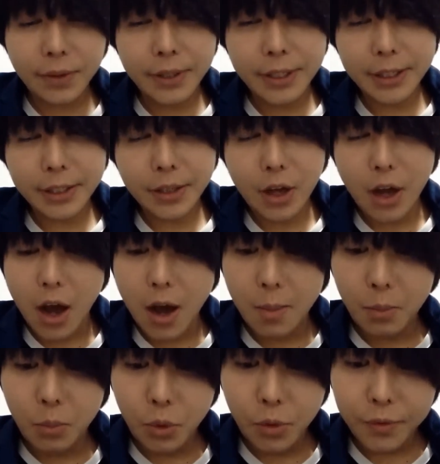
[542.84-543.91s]
for it,
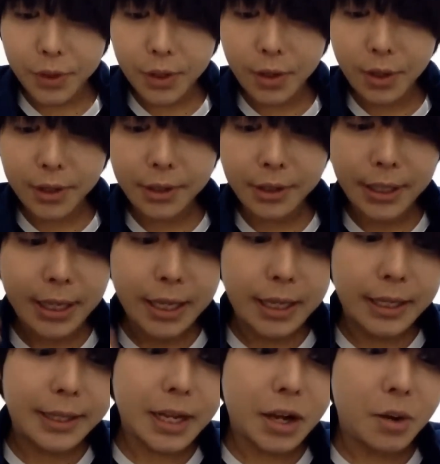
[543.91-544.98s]
moved on,
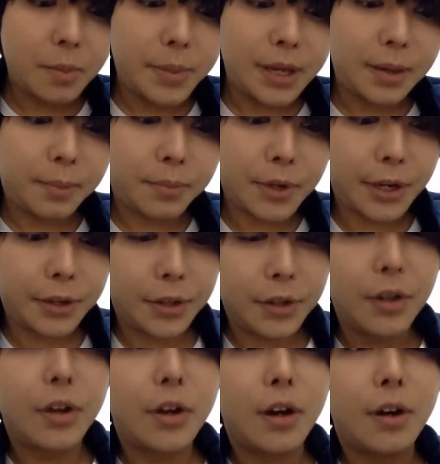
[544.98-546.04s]
now being proud
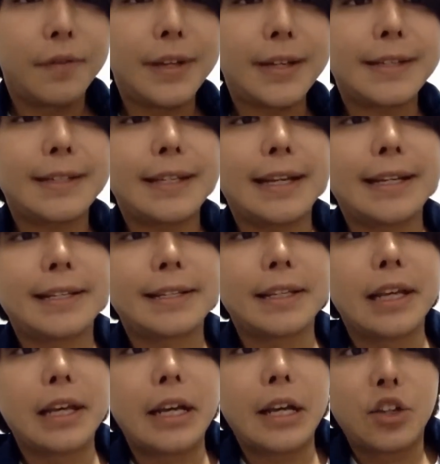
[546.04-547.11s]
of their son's
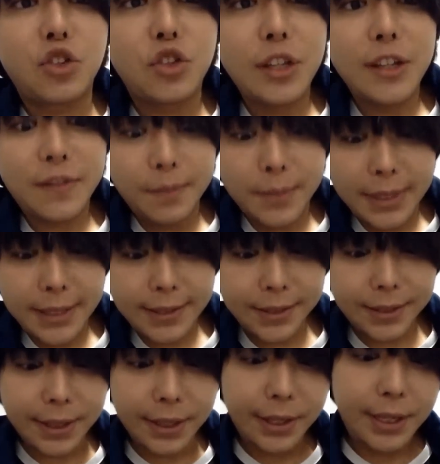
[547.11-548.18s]

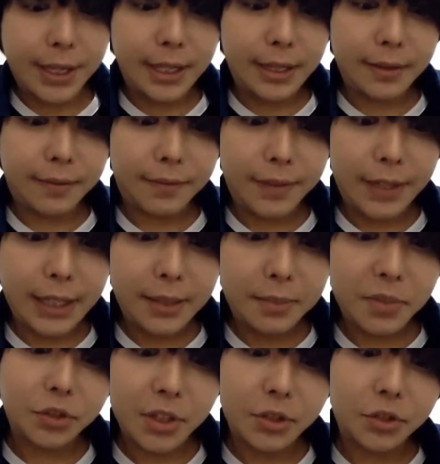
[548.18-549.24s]
achievements in the
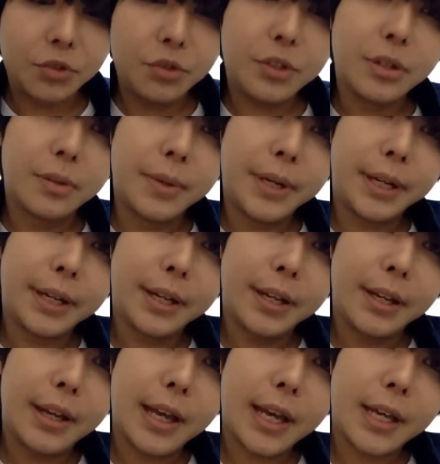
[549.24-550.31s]
film, tutoring,
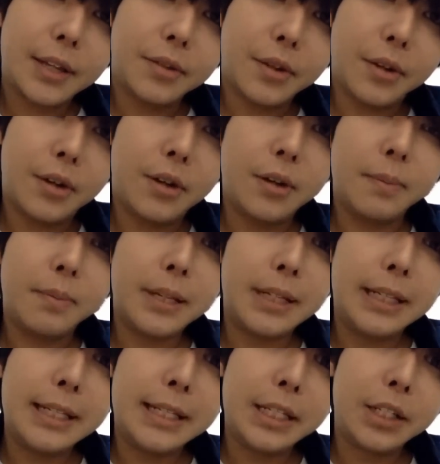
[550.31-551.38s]
and or
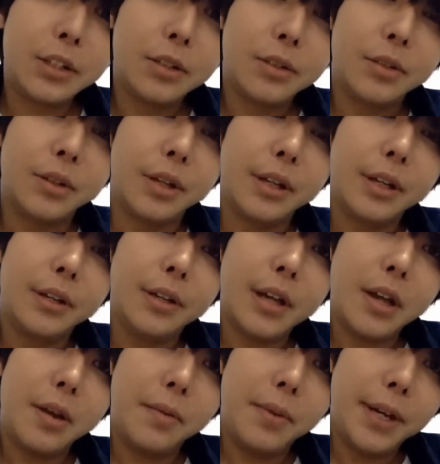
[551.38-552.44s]
political
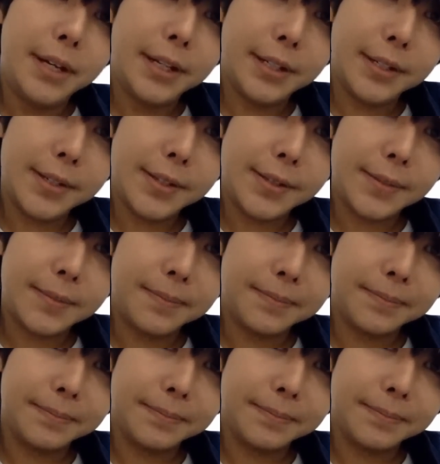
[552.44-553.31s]
arenas?